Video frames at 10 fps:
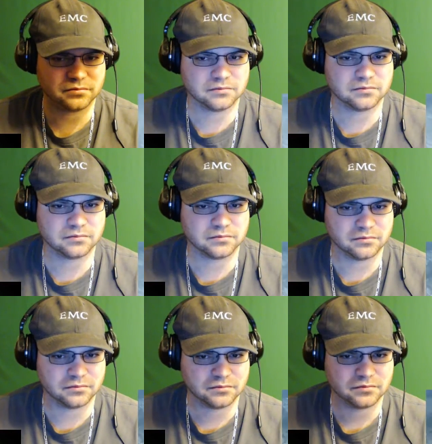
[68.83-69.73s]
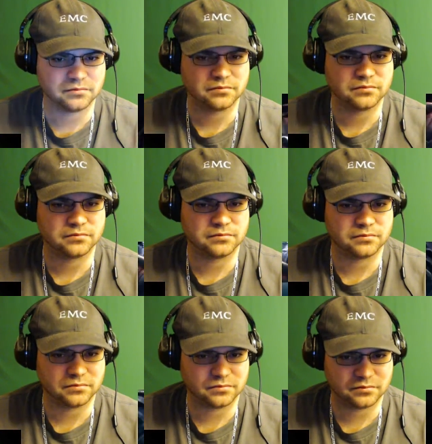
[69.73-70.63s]

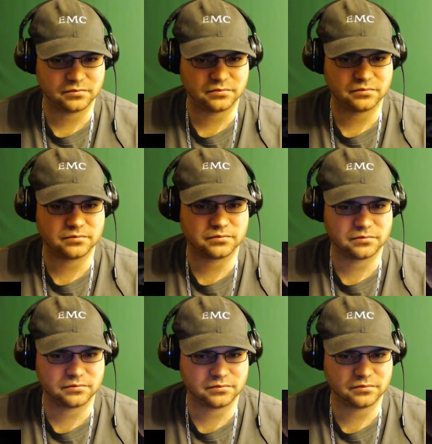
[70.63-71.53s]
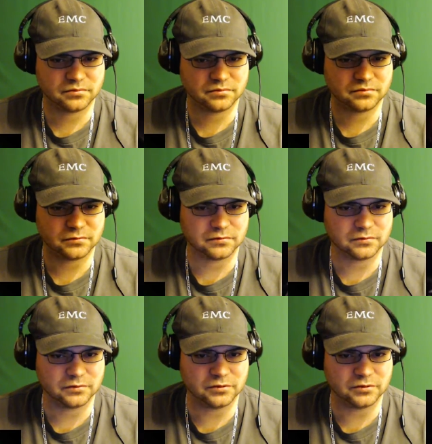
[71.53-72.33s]
Nothing is said.